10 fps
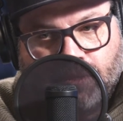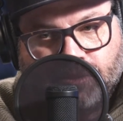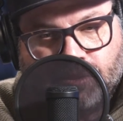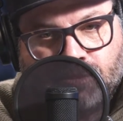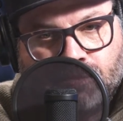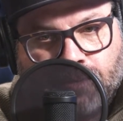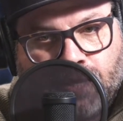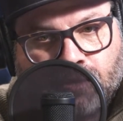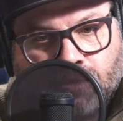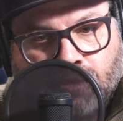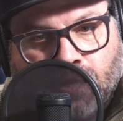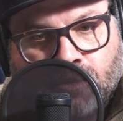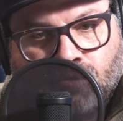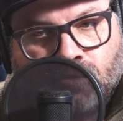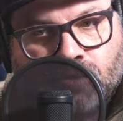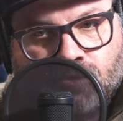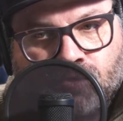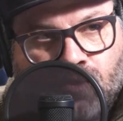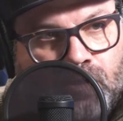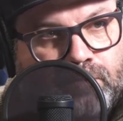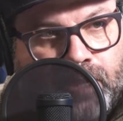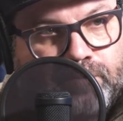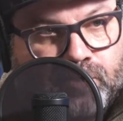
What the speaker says: systematically. And you can draw a map.